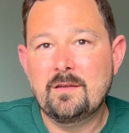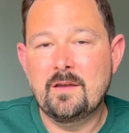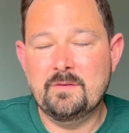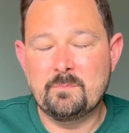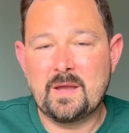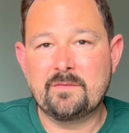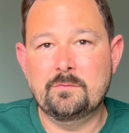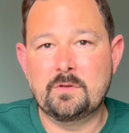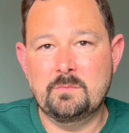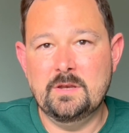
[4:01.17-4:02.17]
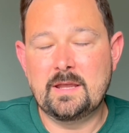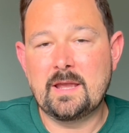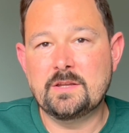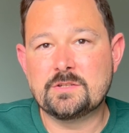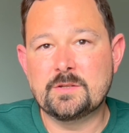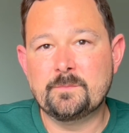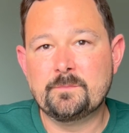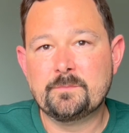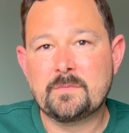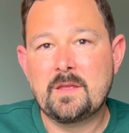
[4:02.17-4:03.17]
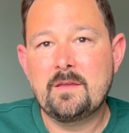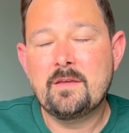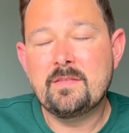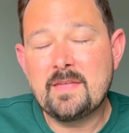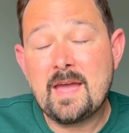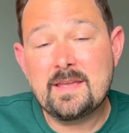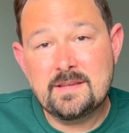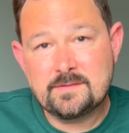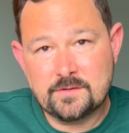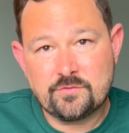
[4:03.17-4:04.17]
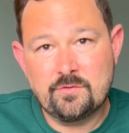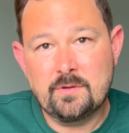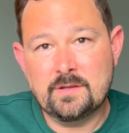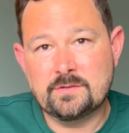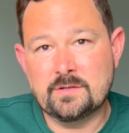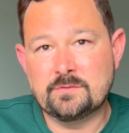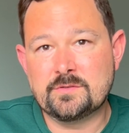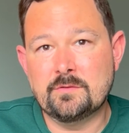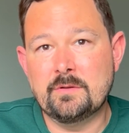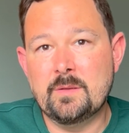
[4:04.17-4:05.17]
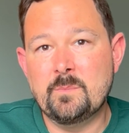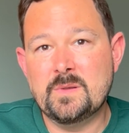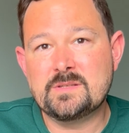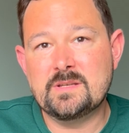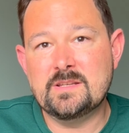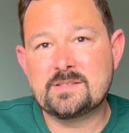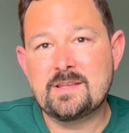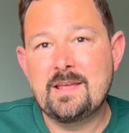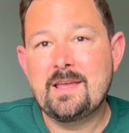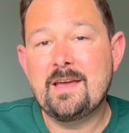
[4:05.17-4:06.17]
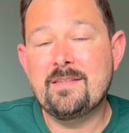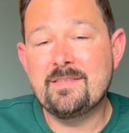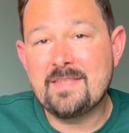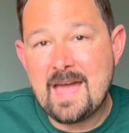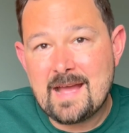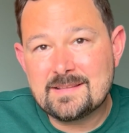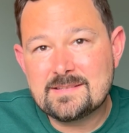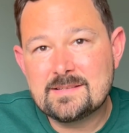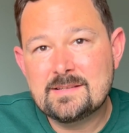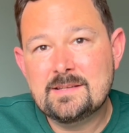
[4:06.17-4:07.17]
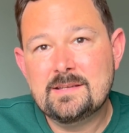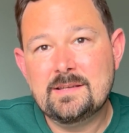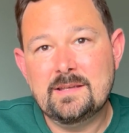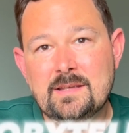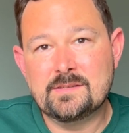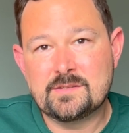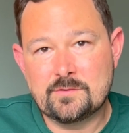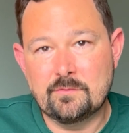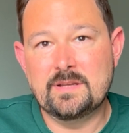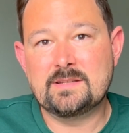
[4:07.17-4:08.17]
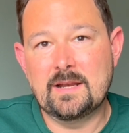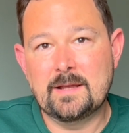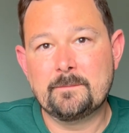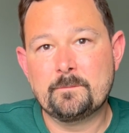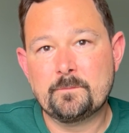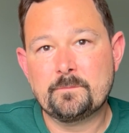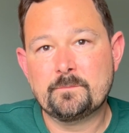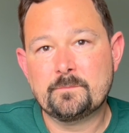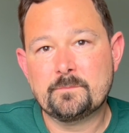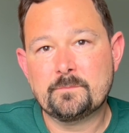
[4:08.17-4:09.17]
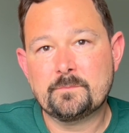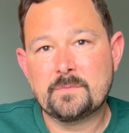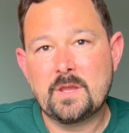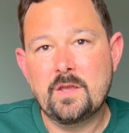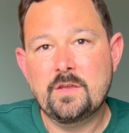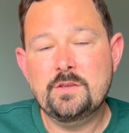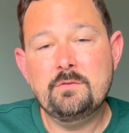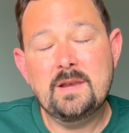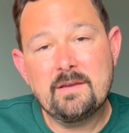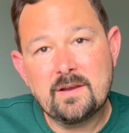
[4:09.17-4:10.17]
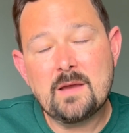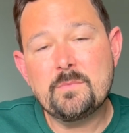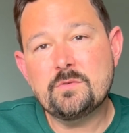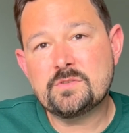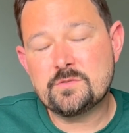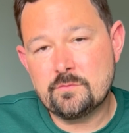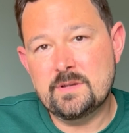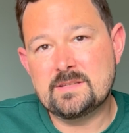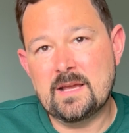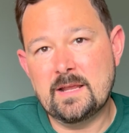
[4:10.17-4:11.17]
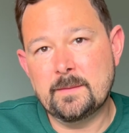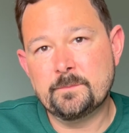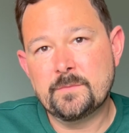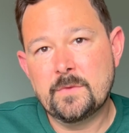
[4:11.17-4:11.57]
of impactful communication? That is the true untold story in business, and that is storytelling. You level up your storytelling,